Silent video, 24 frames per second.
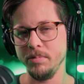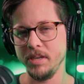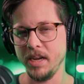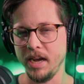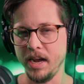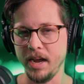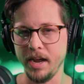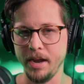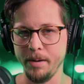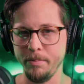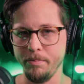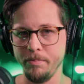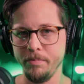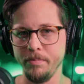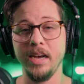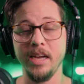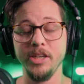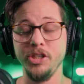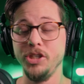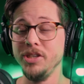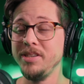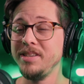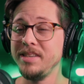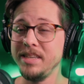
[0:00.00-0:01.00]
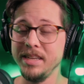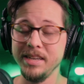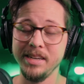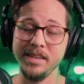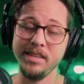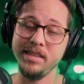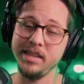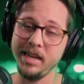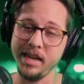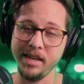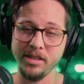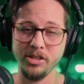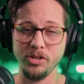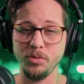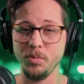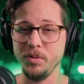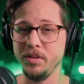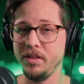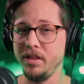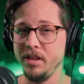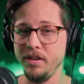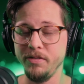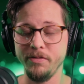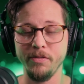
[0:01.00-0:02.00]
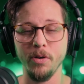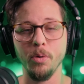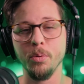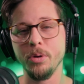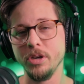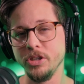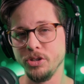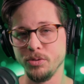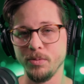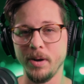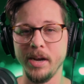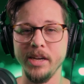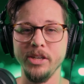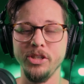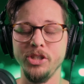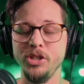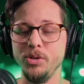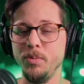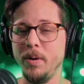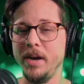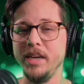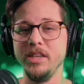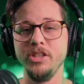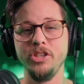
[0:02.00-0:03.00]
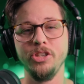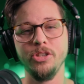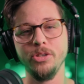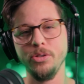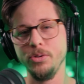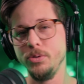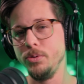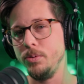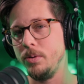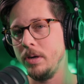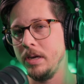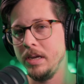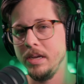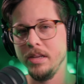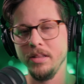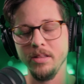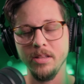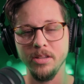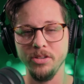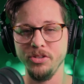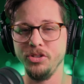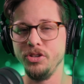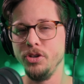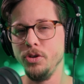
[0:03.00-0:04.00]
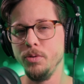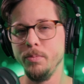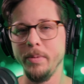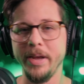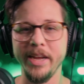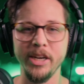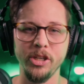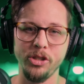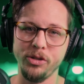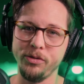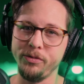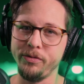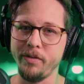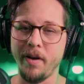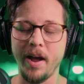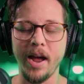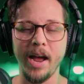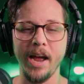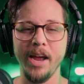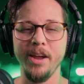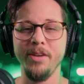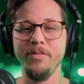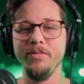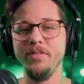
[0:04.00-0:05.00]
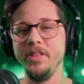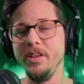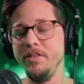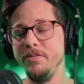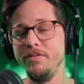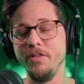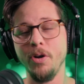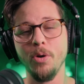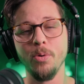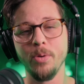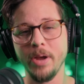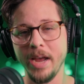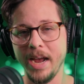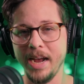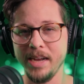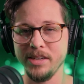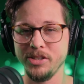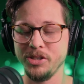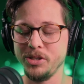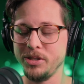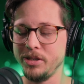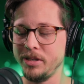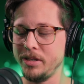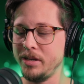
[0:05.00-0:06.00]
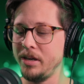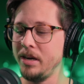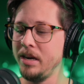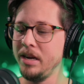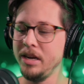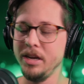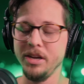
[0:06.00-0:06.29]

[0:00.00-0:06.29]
time. I just did a test with the Focusrite 2i2, the Zoom H5, the Vocaster,